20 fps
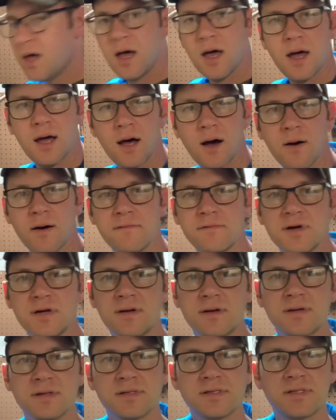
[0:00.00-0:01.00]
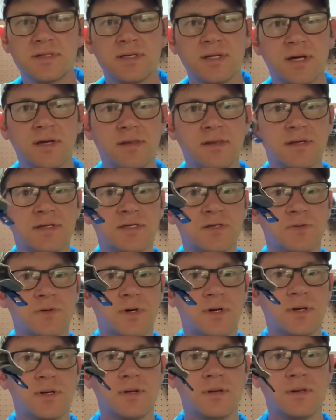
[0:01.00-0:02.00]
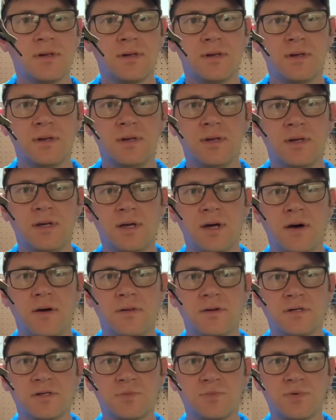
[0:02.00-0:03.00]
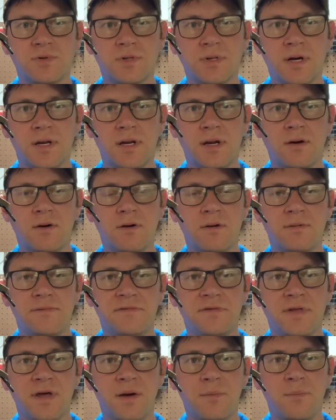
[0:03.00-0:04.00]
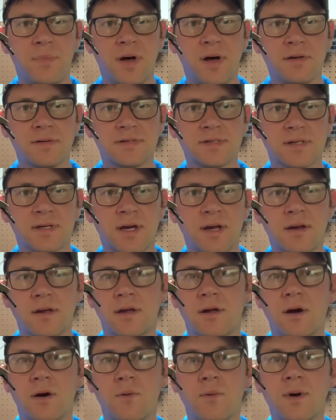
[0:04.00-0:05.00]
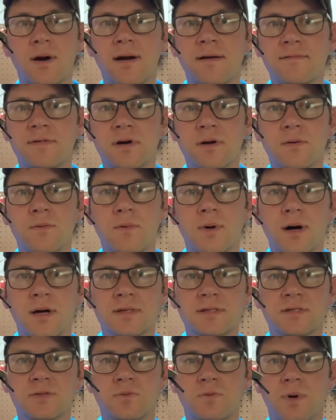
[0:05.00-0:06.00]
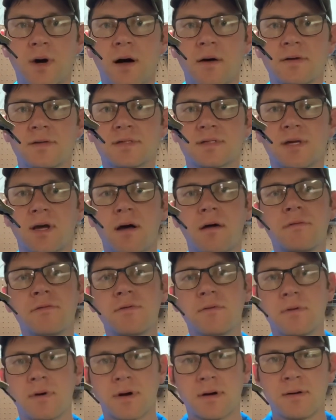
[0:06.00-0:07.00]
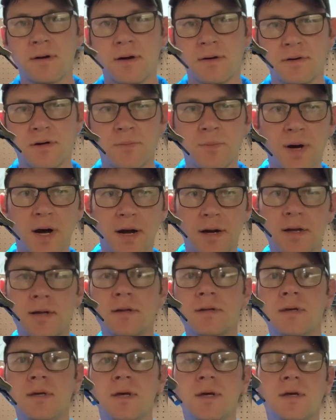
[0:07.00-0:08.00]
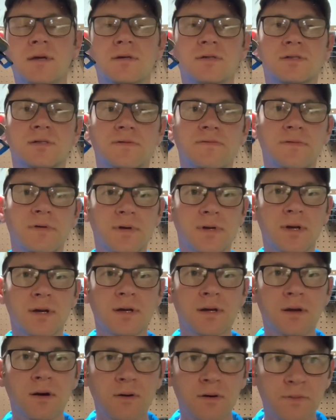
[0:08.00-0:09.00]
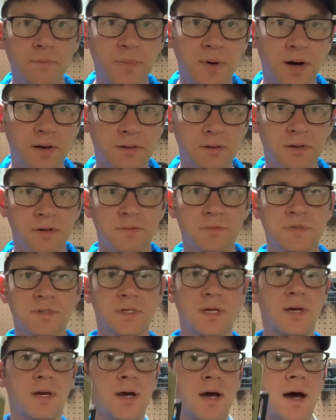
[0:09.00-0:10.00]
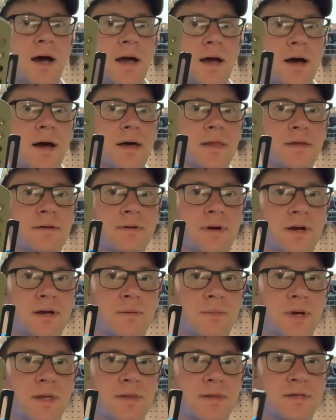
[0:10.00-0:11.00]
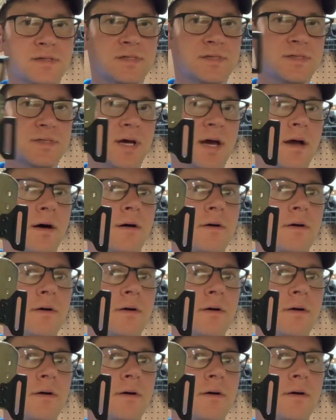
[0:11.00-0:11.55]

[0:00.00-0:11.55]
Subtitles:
However, you can see on this one how there's plenty of room for that belt to kind of go wherever it wants while it's contouring around your body. So if you're going to go with belt loops, I highly recommend this style,